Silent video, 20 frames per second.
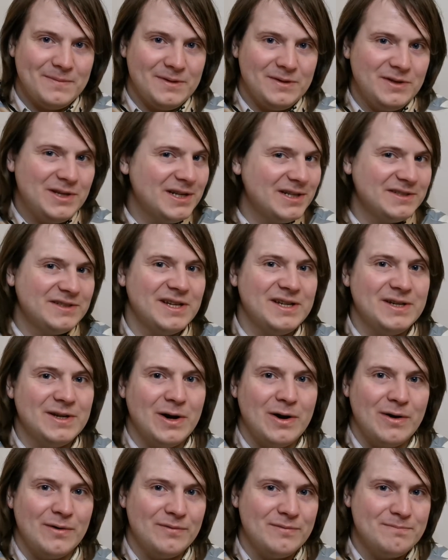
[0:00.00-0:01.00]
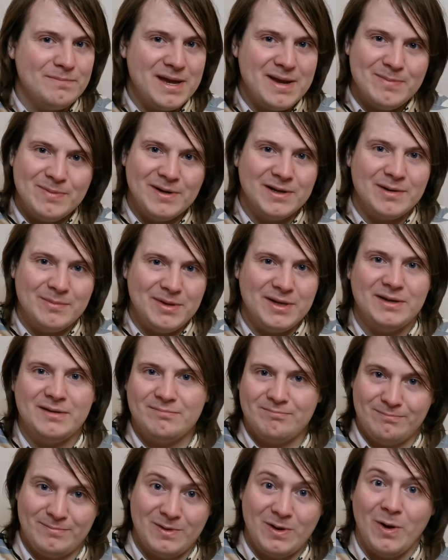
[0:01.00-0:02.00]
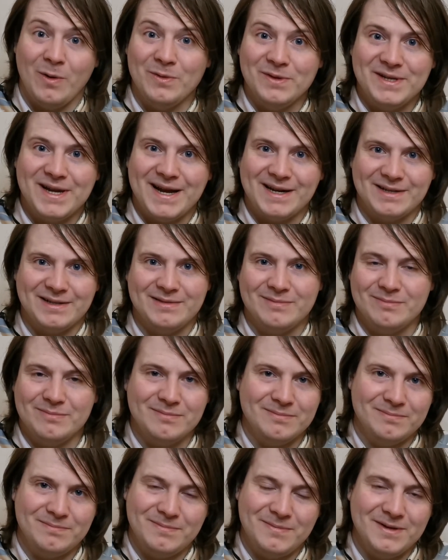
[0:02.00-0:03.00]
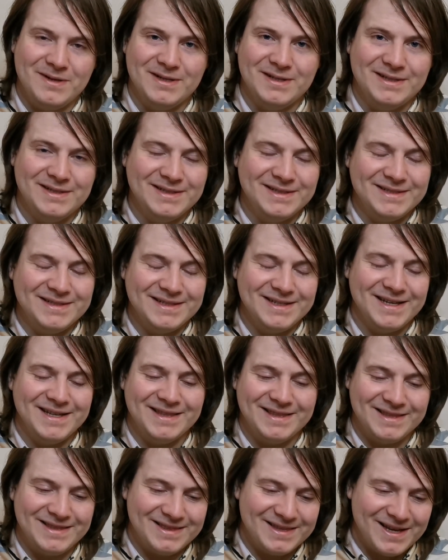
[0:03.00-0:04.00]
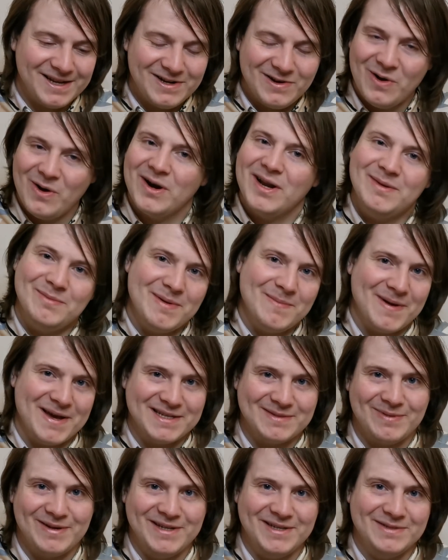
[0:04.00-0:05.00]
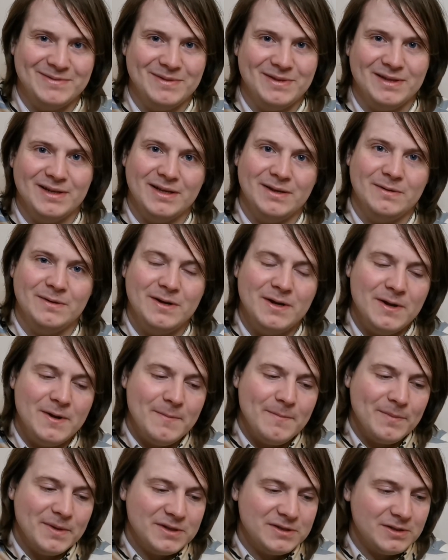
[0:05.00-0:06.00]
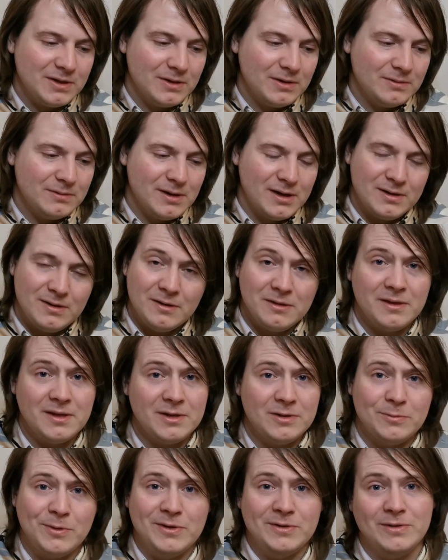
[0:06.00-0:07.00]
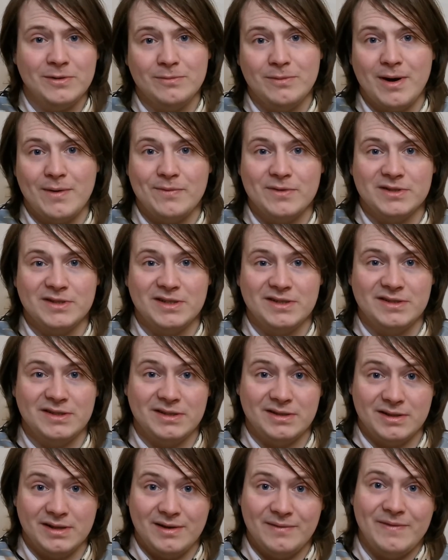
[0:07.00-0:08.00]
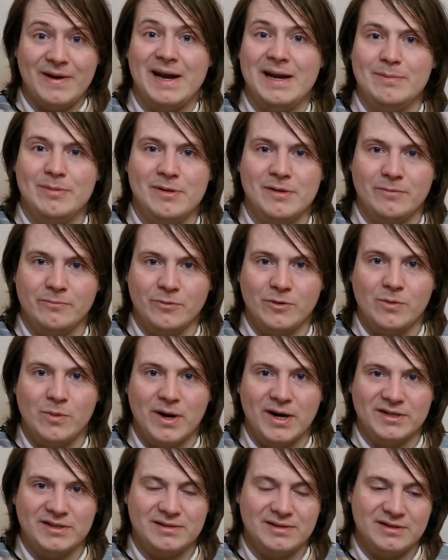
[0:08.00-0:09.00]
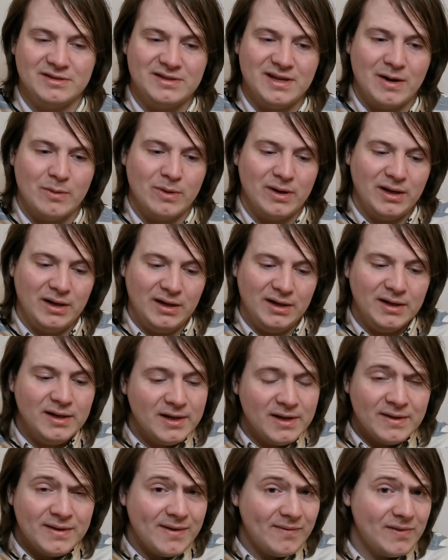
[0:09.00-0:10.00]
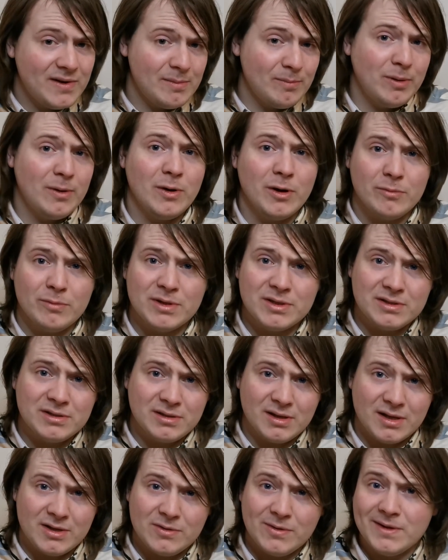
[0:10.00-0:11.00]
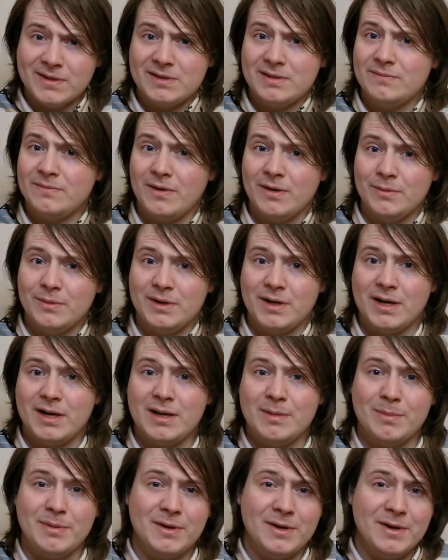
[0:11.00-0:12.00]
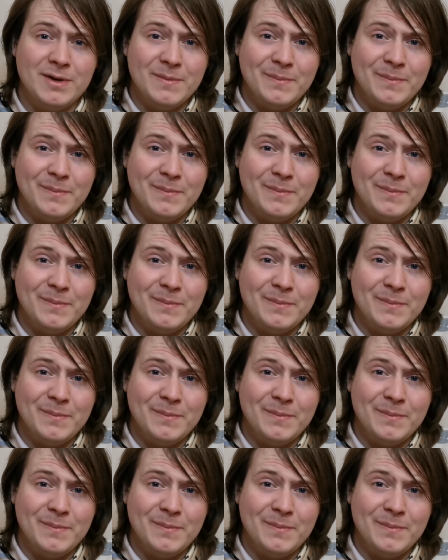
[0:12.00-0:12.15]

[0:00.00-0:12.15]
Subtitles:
you're going to send it off and people are going to be contacting, and they're not going to be best pleased with you. So a good thing to always do with references is available on request, because that way, if an employer is interested in following it up,